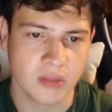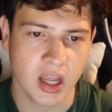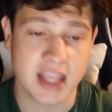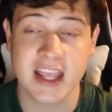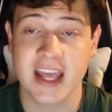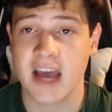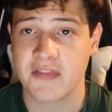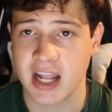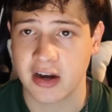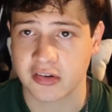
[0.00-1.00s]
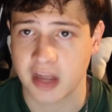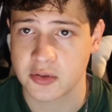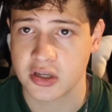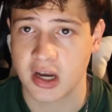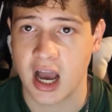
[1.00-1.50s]
He did have that
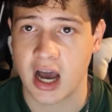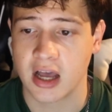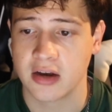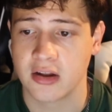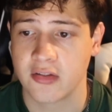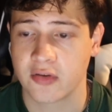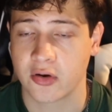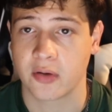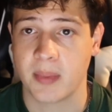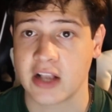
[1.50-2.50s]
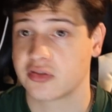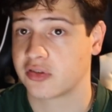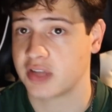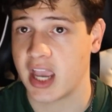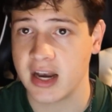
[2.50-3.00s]
interception for Patrick
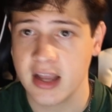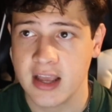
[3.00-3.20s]
Surtain.